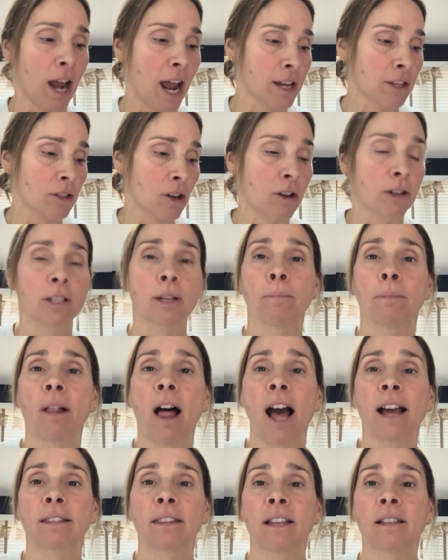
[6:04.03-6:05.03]
I start to
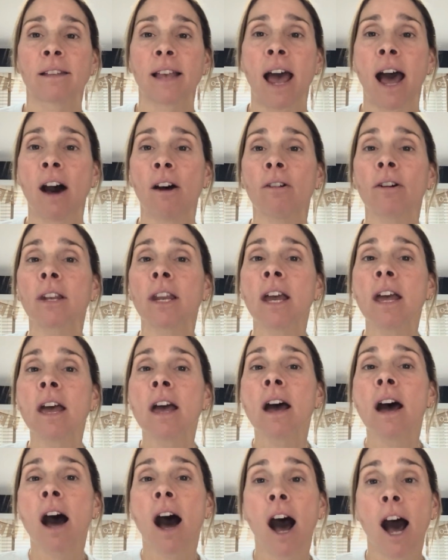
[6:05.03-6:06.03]
block this out,
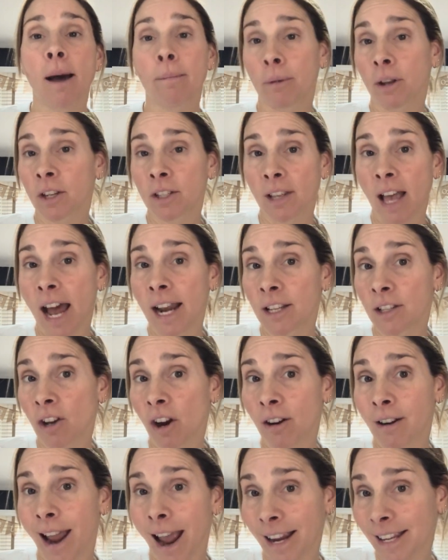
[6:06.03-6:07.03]
because that is
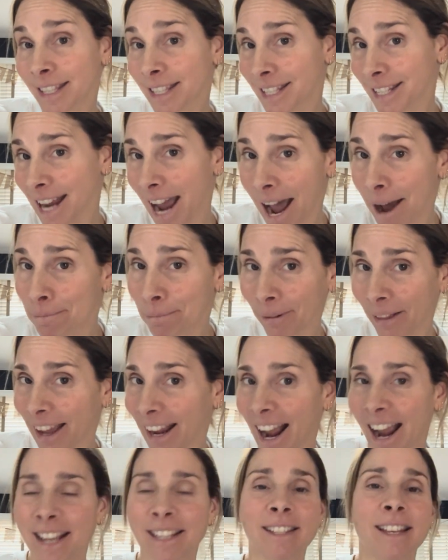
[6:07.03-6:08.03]
our next step.
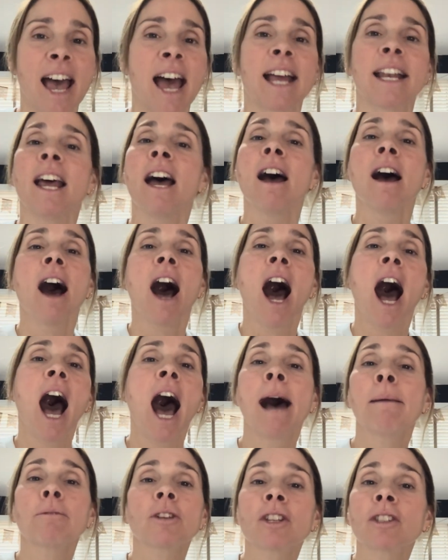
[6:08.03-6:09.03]
Like I said,
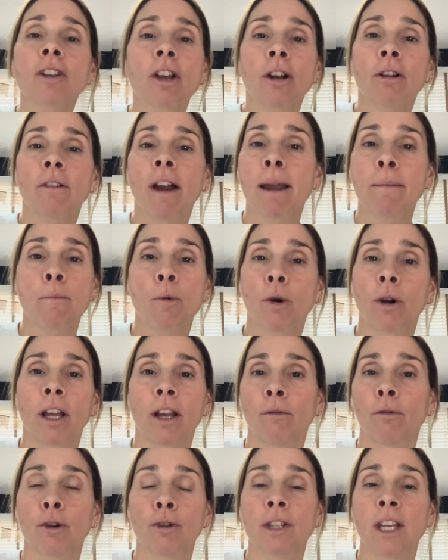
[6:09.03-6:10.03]
I'm just going to write
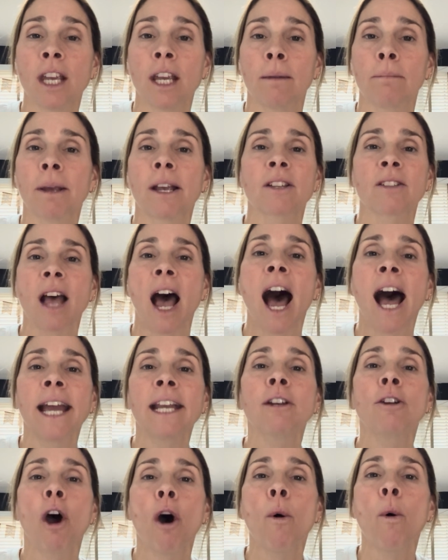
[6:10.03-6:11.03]
morning routine because I
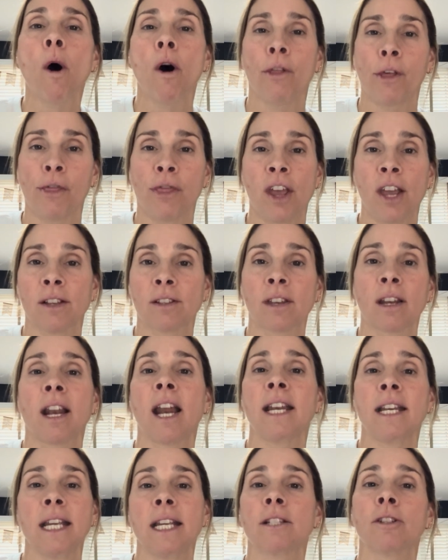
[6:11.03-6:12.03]
know all the things that
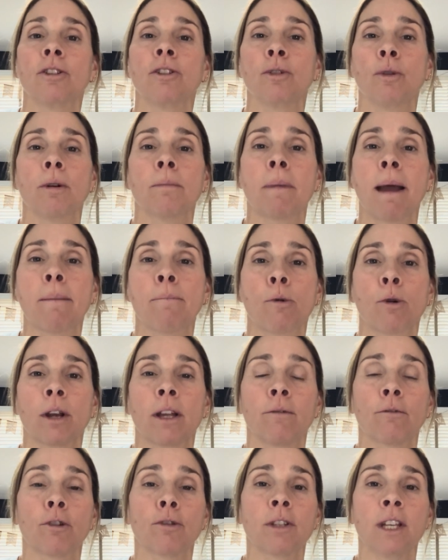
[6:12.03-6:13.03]
I need to do in my
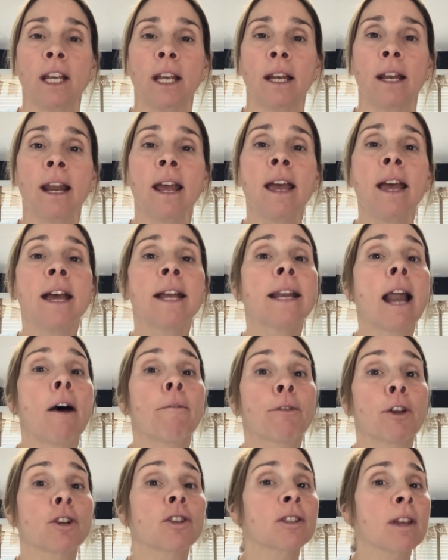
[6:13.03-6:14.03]
morning routine. Now,
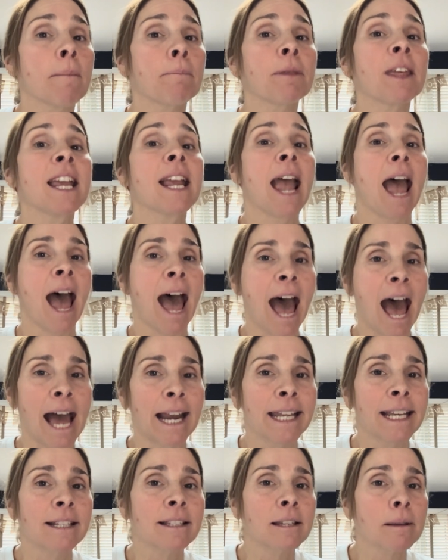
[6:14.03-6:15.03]
if there's something
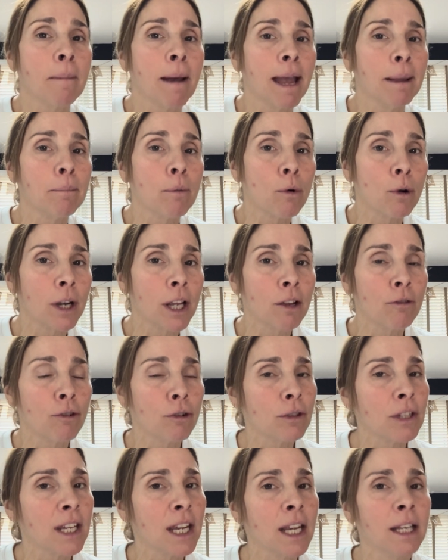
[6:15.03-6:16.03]
added to my morning
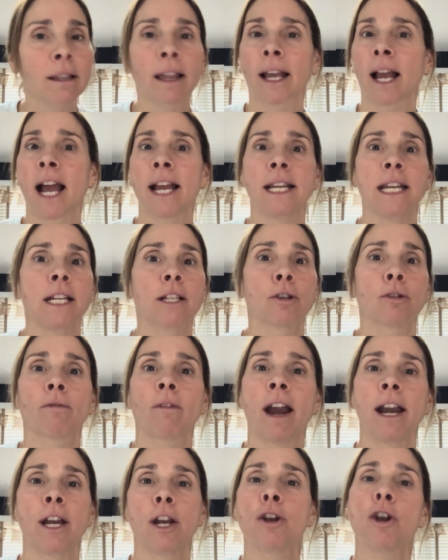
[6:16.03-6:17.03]
routine, like I need to
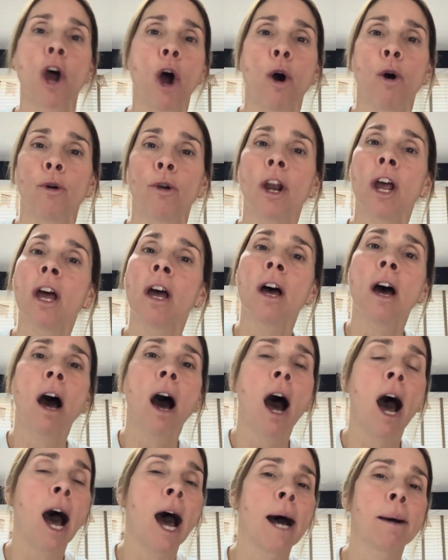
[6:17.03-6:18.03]
write a note
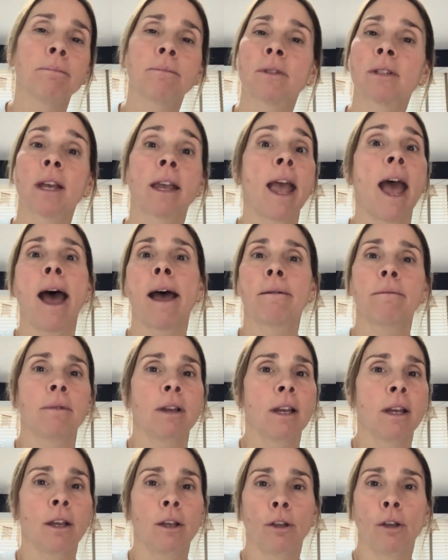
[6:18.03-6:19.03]
to get
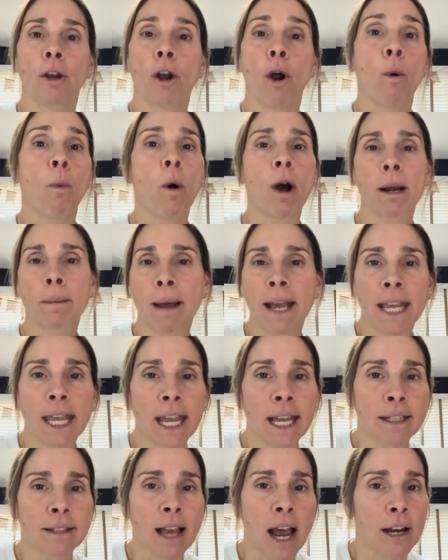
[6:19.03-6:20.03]
one of my
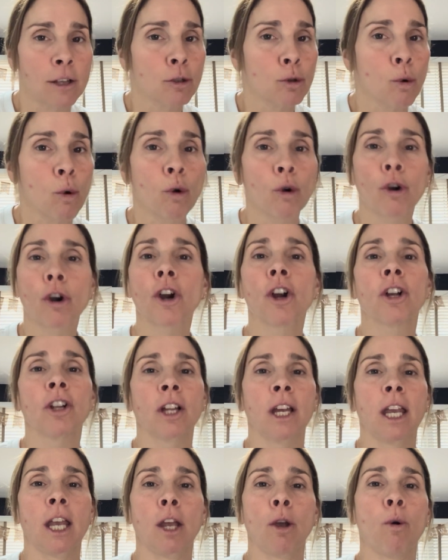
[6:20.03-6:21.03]
kids out of school
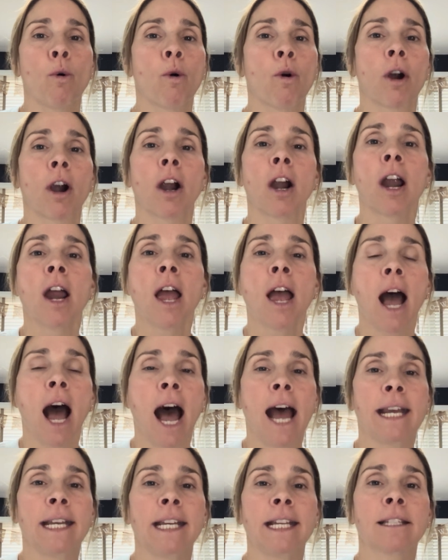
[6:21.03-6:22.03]
early, or
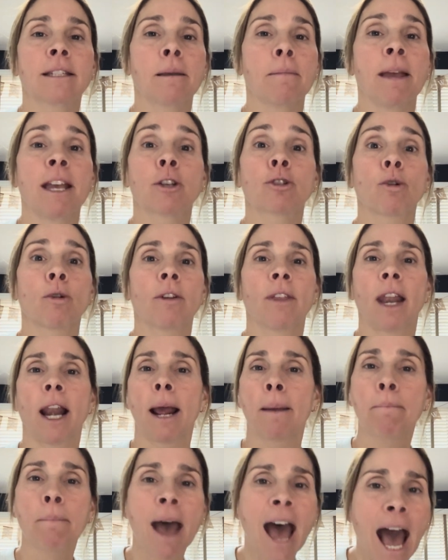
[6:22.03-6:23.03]
I need to make sure that
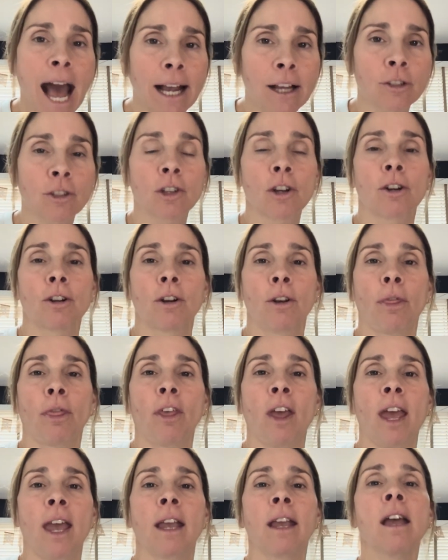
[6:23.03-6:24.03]
I pack a certain
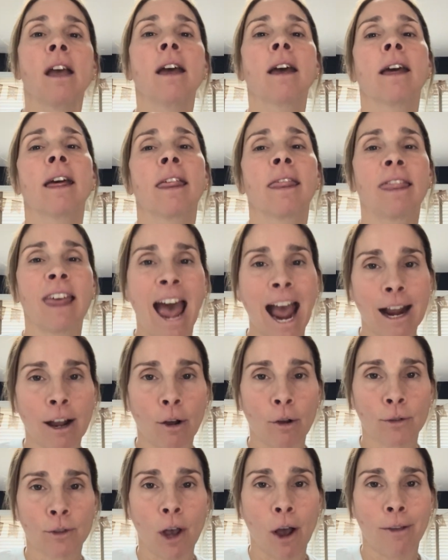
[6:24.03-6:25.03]
thing, that
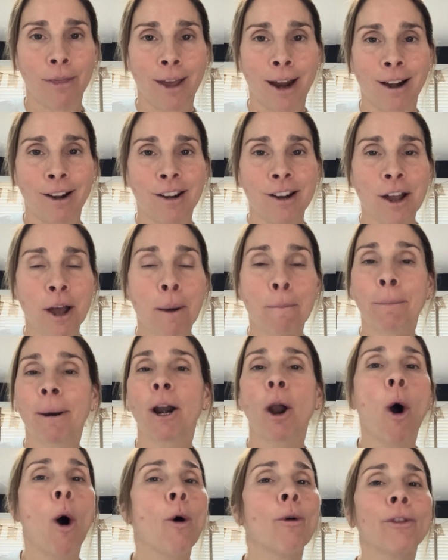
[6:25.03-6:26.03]
goes on there.
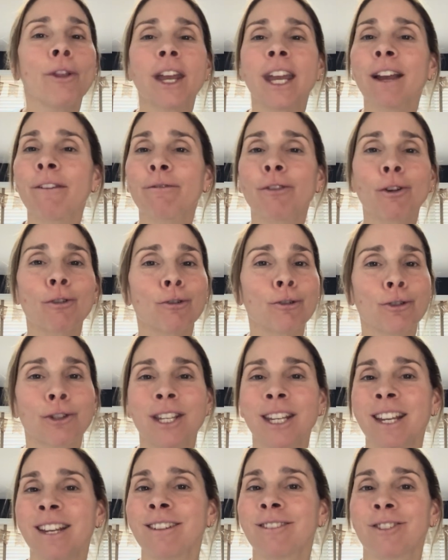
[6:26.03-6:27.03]
But only if the
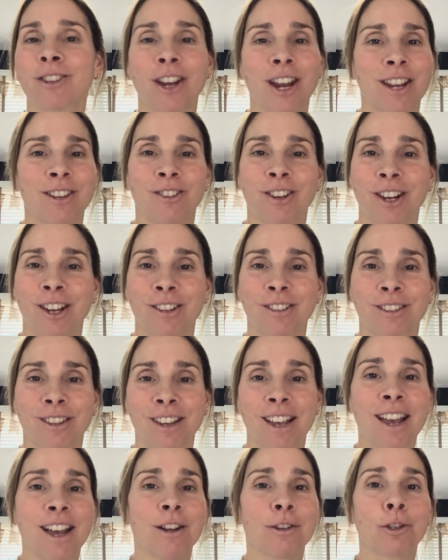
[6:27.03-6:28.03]
routine changes
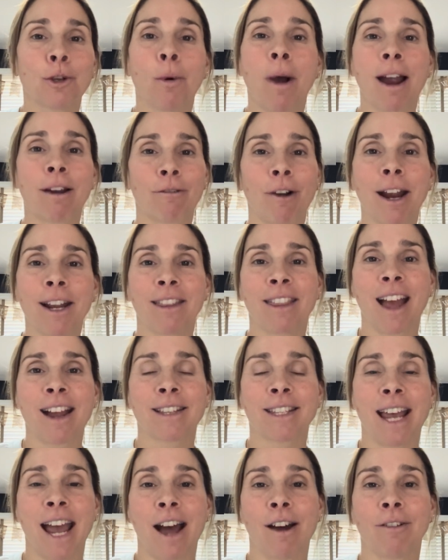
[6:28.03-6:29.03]
do I write
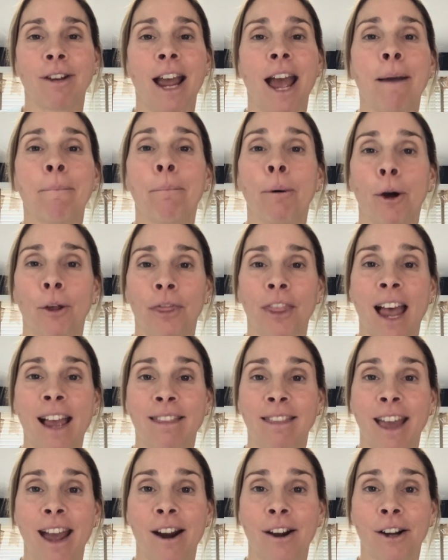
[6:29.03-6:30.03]
that down and put
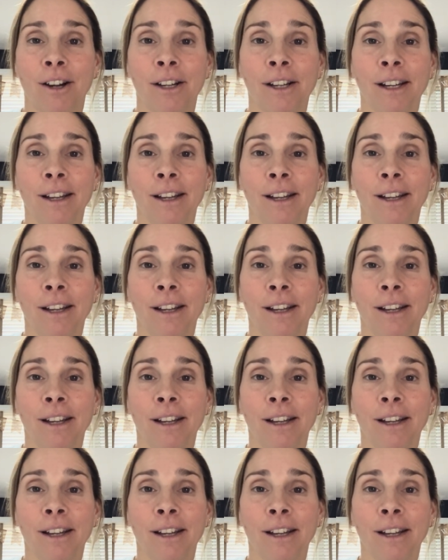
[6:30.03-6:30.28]
that there.